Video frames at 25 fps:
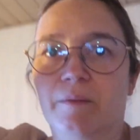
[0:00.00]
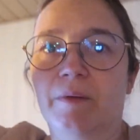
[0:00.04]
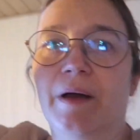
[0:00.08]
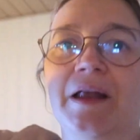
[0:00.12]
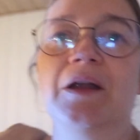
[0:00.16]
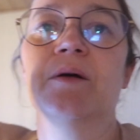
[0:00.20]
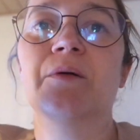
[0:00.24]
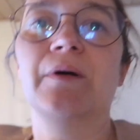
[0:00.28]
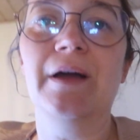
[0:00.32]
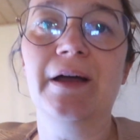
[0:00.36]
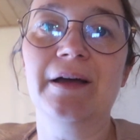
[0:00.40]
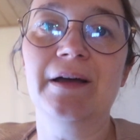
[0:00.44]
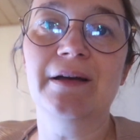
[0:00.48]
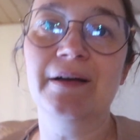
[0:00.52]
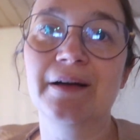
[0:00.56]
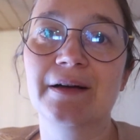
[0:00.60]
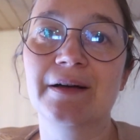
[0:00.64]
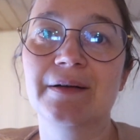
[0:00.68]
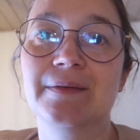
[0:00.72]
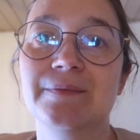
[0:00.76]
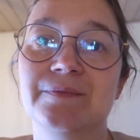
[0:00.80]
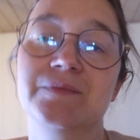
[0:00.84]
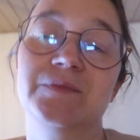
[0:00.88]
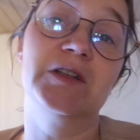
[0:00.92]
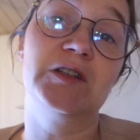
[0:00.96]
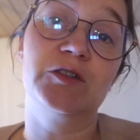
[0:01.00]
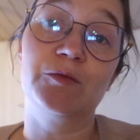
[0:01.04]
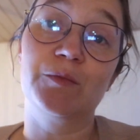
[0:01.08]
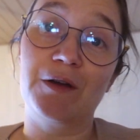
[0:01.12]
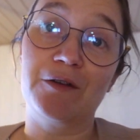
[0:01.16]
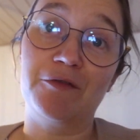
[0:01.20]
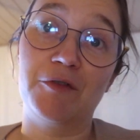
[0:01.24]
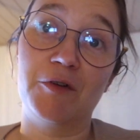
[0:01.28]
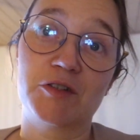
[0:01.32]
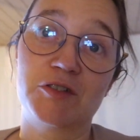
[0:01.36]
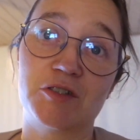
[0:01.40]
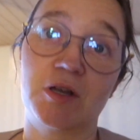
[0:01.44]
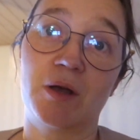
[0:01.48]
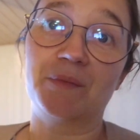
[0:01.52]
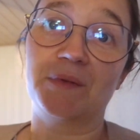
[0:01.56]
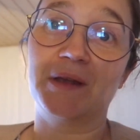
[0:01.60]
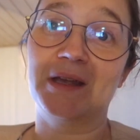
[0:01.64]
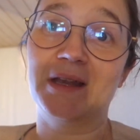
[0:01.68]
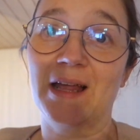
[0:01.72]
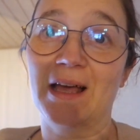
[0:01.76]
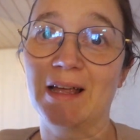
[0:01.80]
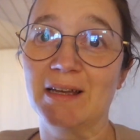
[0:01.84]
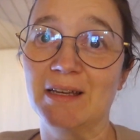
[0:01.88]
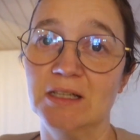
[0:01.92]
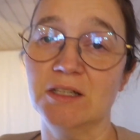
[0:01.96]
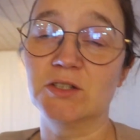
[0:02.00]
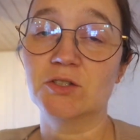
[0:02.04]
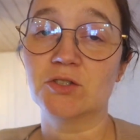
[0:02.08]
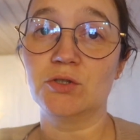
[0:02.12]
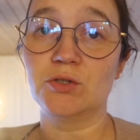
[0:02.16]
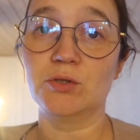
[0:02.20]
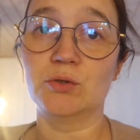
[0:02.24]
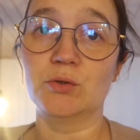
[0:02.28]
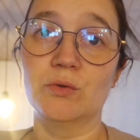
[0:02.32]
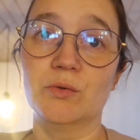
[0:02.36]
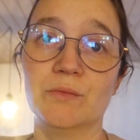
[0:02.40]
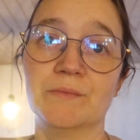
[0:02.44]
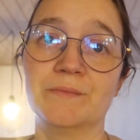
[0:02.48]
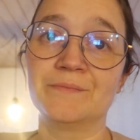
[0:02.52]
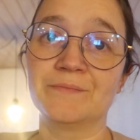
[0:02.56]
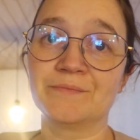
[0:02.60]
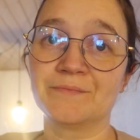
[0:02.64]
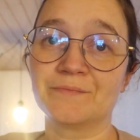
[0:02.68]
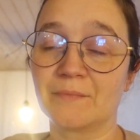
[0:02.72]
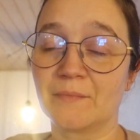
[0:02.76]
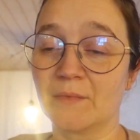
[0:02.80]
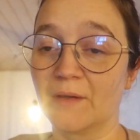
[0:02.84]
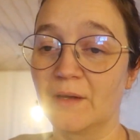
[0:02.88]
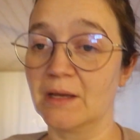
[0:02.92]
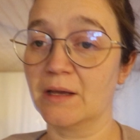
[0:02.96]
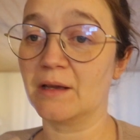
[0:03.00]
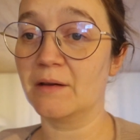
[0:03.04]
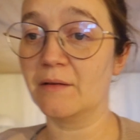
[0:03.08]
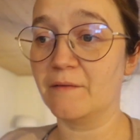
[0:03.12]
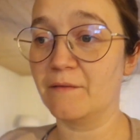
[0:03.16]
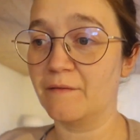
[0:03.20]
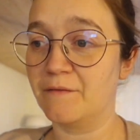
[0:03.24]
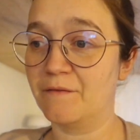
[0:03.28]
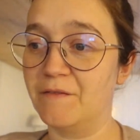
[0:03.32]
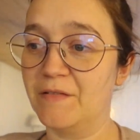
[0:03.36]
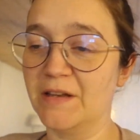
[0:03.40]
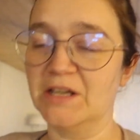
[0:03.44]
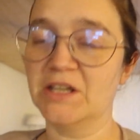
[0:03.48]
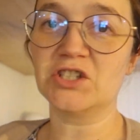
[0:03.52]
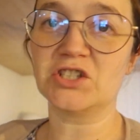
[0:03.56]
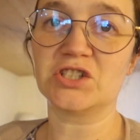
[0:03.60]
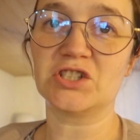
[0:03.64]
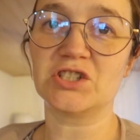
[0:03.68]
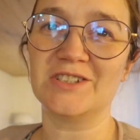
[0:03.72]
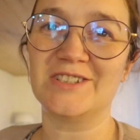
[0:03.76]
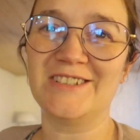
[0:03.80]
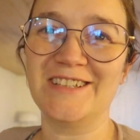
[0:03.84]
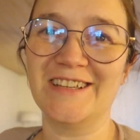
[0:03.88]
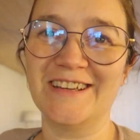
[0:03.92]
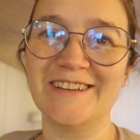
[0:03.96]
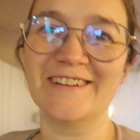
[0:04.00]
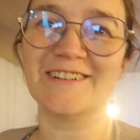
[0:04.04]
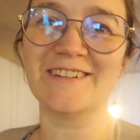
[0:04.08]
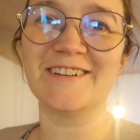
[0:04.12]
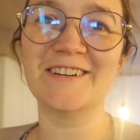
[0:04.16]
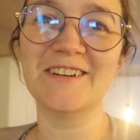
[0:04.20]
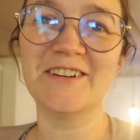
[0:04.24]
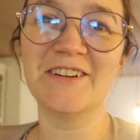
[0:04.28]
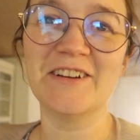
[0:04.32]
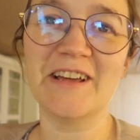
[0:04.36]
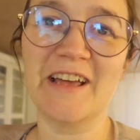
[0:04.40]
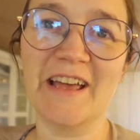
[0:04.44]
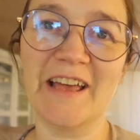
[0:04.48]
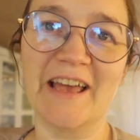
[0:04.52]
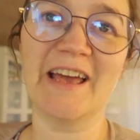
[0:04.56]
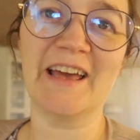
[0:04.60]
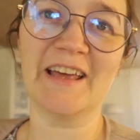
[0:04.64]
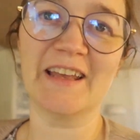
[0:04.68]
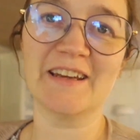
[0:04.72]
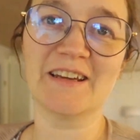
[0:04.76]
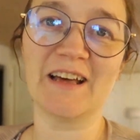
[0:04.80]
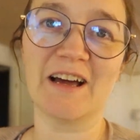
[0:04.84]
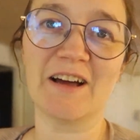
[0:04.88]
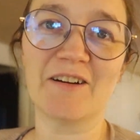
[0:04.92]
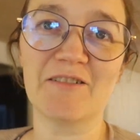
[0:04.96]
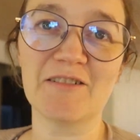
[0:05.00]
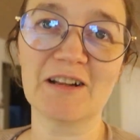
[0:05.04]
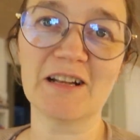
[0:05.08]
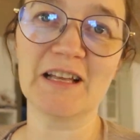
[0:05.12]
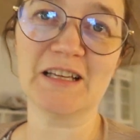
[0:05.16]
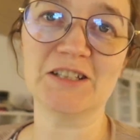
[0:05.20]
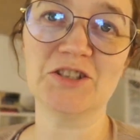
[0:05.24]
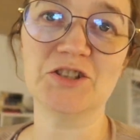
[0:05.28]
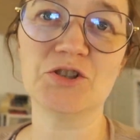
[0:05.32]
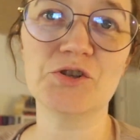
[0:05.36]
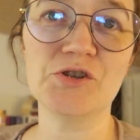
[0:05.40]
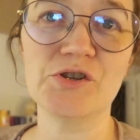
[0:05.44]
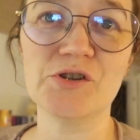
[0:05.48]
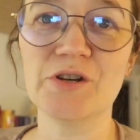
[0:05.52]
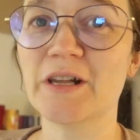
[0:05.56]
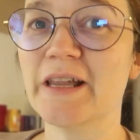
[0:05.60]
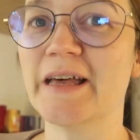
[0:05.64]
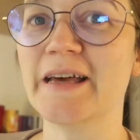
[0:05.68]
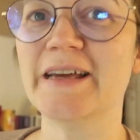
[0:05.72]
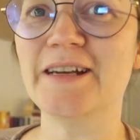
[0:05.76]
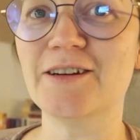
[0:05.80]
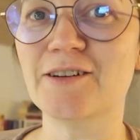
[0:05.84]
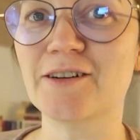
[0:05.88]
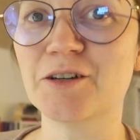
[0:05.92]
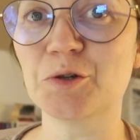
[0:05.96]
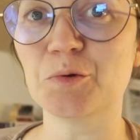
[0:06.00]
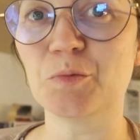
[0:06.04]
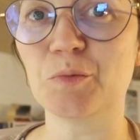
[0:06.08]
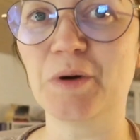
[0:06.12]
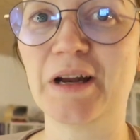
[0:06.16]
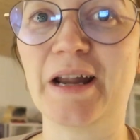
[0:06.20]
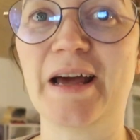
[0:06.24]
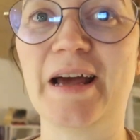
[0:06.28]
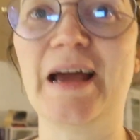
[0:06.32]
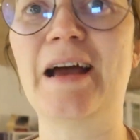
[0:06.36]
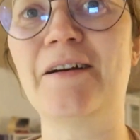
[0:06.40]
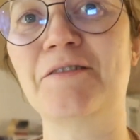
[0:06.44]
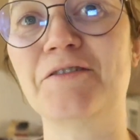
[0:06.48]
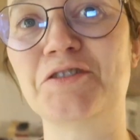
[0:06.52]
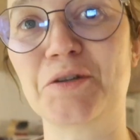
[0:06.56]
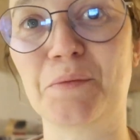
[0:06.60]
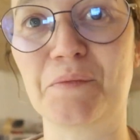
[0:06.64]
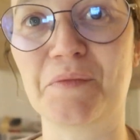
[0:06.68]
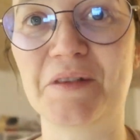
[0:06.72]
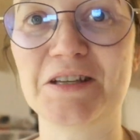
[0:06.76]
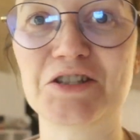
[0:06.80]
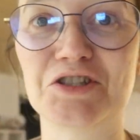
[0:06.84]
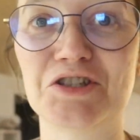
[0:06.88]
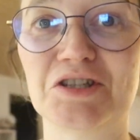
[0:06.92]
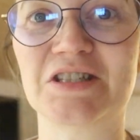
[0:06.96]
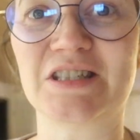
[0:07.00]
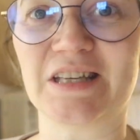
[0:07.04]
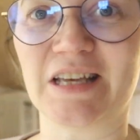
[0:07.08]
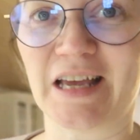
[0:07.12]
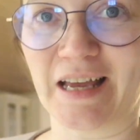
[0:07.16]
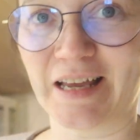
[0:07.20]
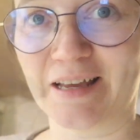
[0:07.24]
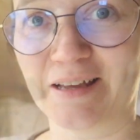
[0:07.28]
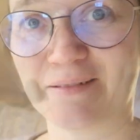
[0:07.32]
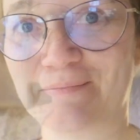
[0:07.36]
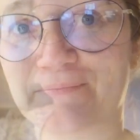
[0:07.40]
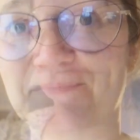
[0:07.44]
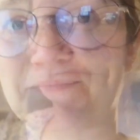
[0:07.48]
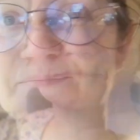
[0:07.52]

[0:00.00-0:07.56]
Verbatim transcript: anyway, this is my first update. I need to finish dinner, and I will get to you later when I have something to say.